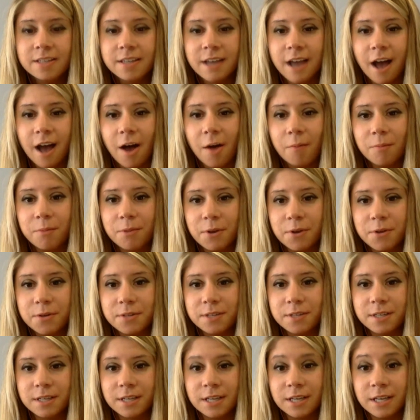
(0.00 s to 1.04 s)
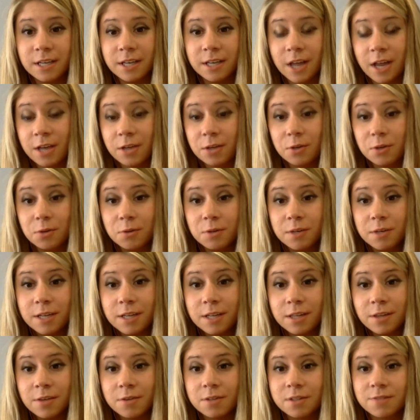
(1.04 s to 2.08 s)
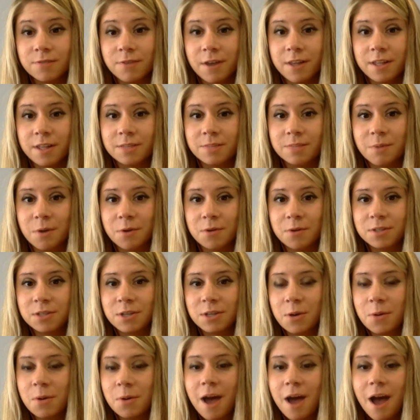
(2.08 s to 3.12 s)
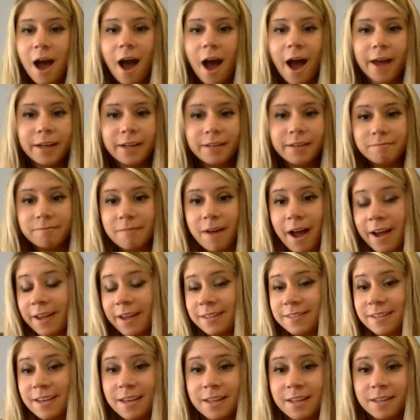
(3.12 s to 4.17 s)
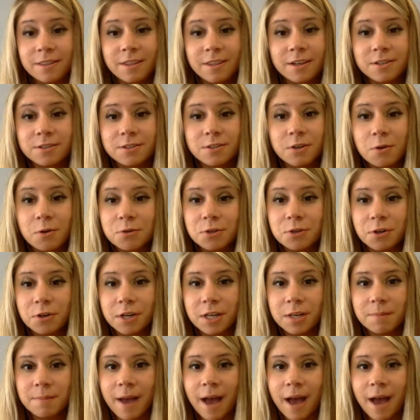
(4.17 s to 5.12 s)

to help those in need and who need those funds most. So I say there's no turning